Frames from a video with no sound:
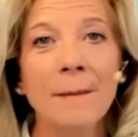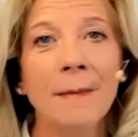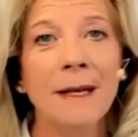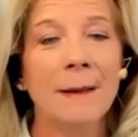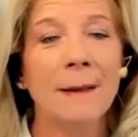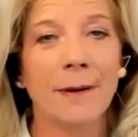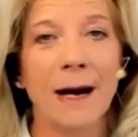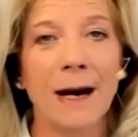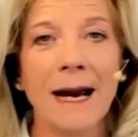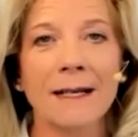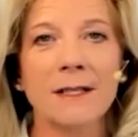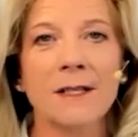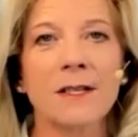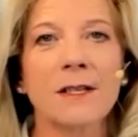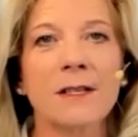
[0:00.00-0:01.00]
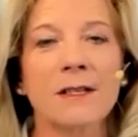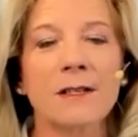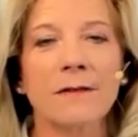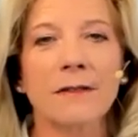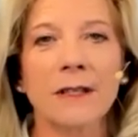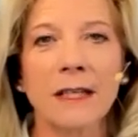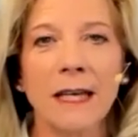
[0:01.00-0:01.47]
many practices
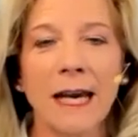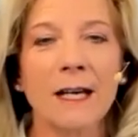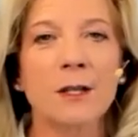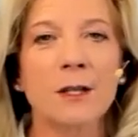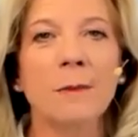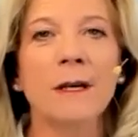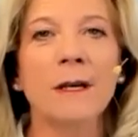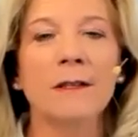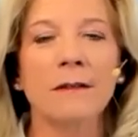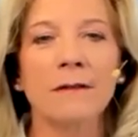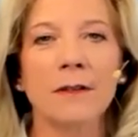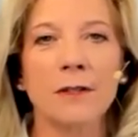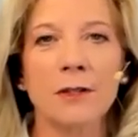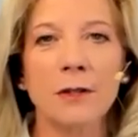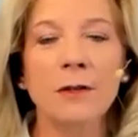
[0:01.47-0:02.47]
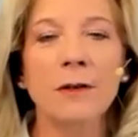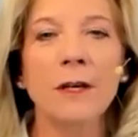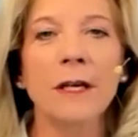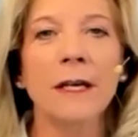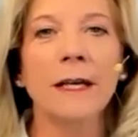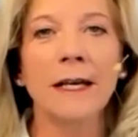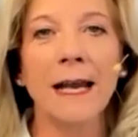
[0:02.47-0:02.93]
of engagement, of
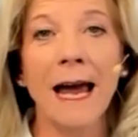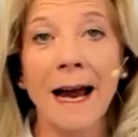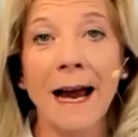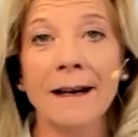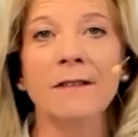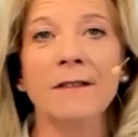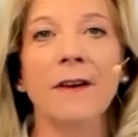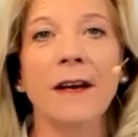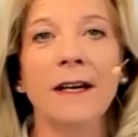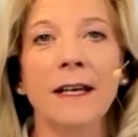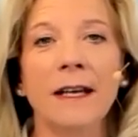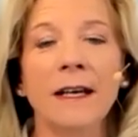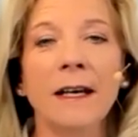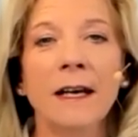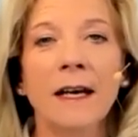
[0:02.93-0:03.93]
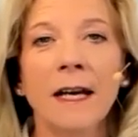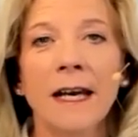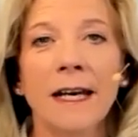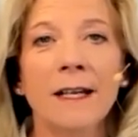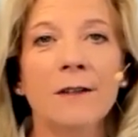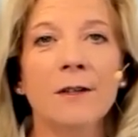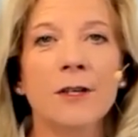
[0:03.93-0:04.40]
attuning and activating
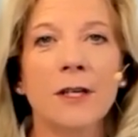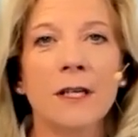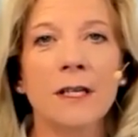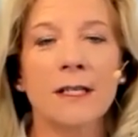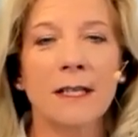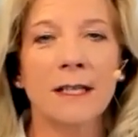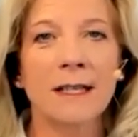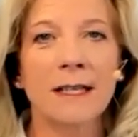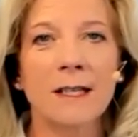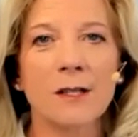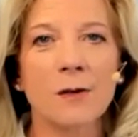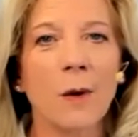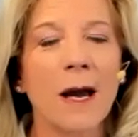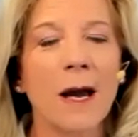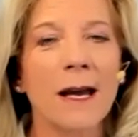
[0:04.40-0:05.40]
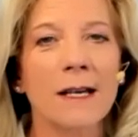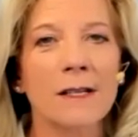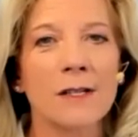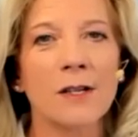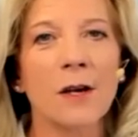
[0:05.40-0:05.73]
energies in these ways.